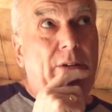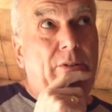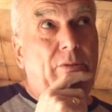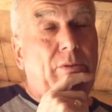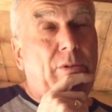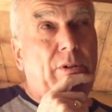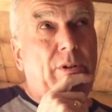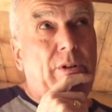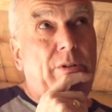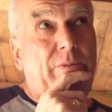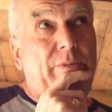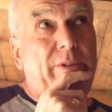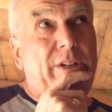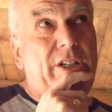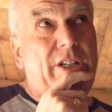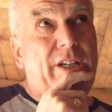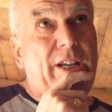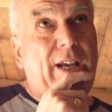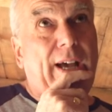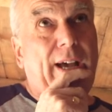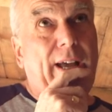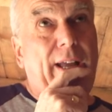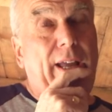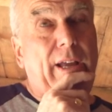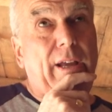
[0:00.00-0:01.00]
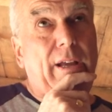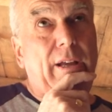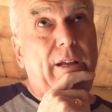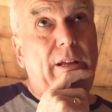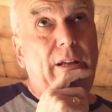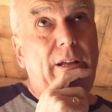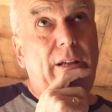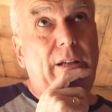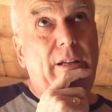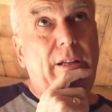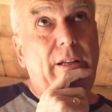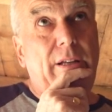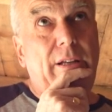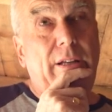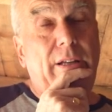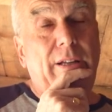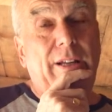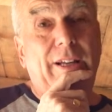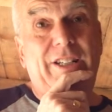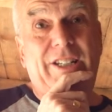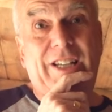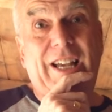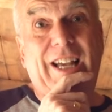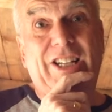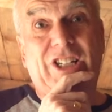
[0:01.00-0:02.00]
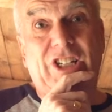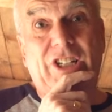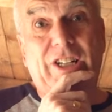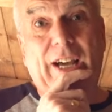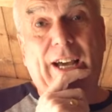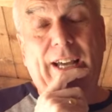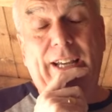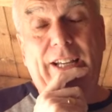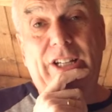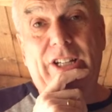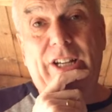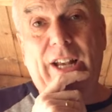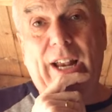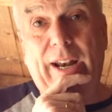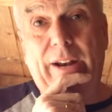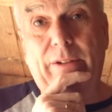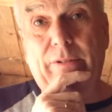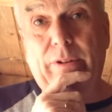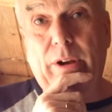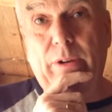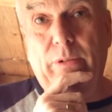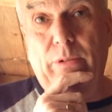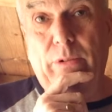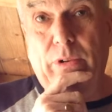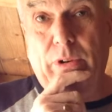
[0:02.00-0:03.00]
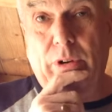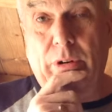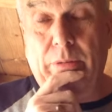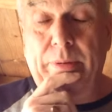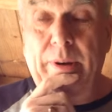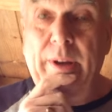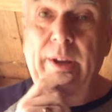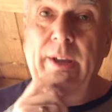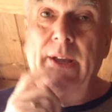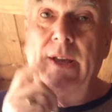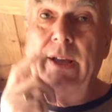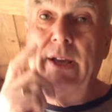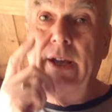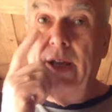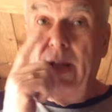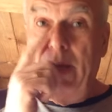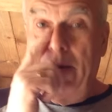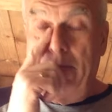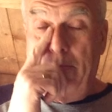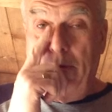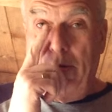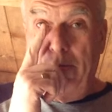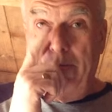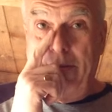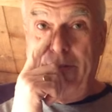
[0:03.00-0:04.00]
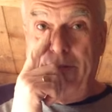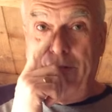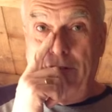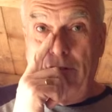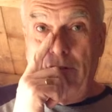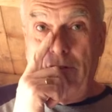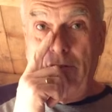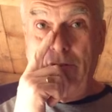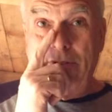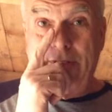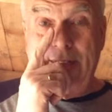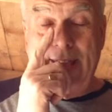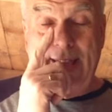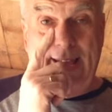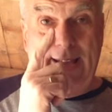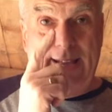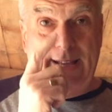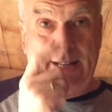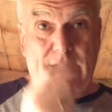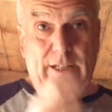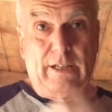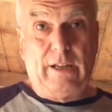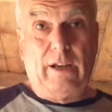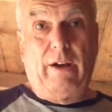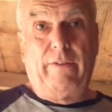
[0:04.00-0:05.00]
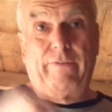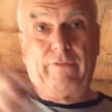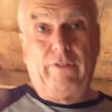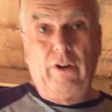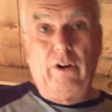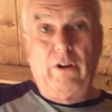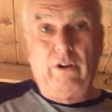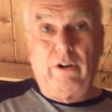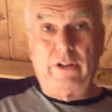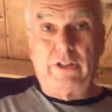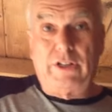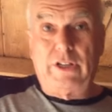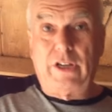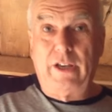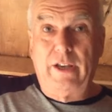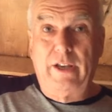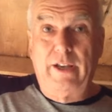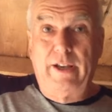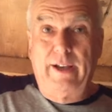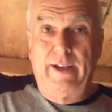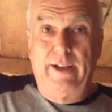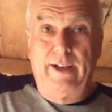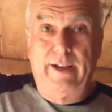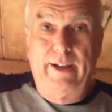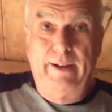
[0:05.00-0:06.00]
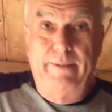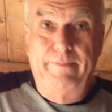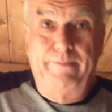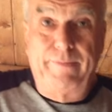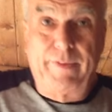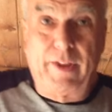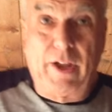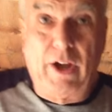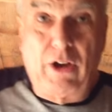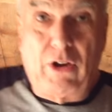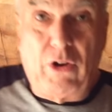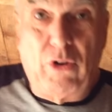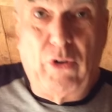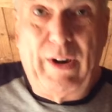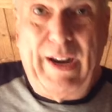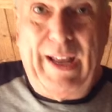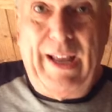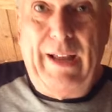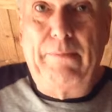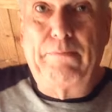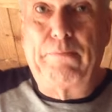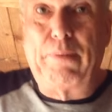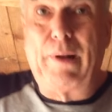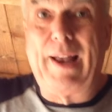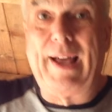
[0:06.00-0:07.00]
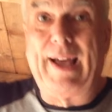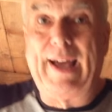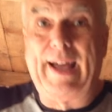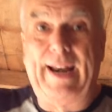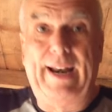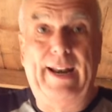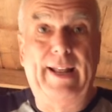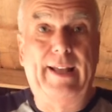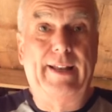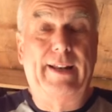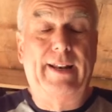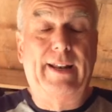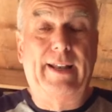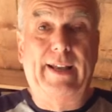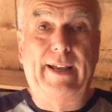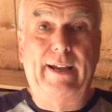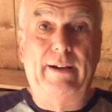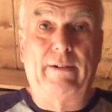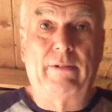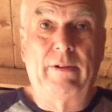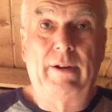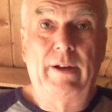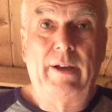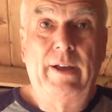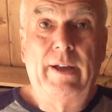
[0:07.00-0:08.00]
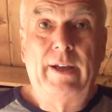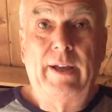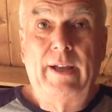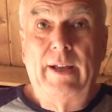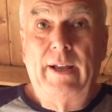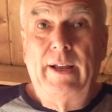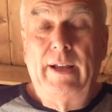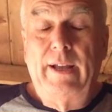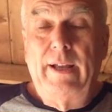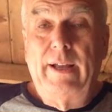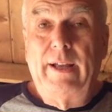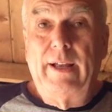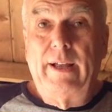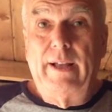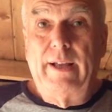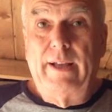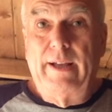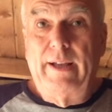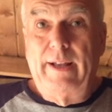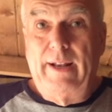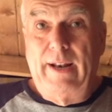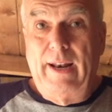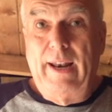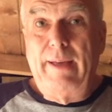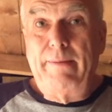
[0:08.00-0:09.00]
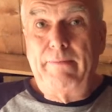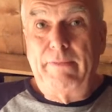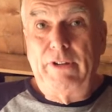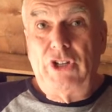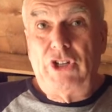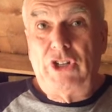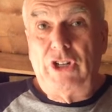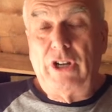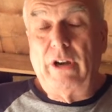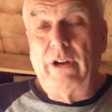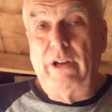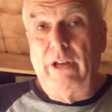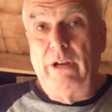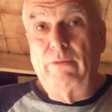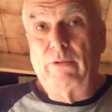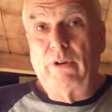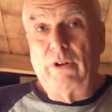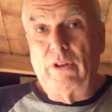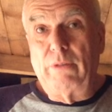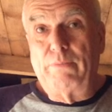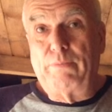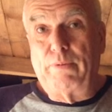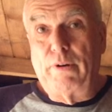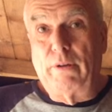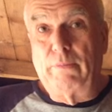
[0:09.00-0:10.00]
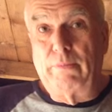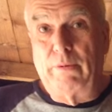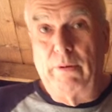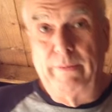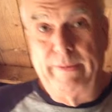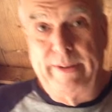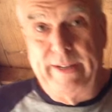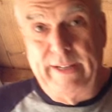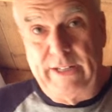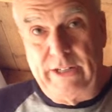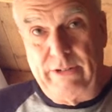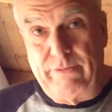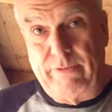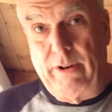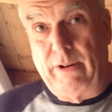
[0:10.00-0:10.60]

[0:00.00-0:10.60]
what do we say, a test taste any road up. But before that I've got a cunning plan. Now let me show you what the problem is,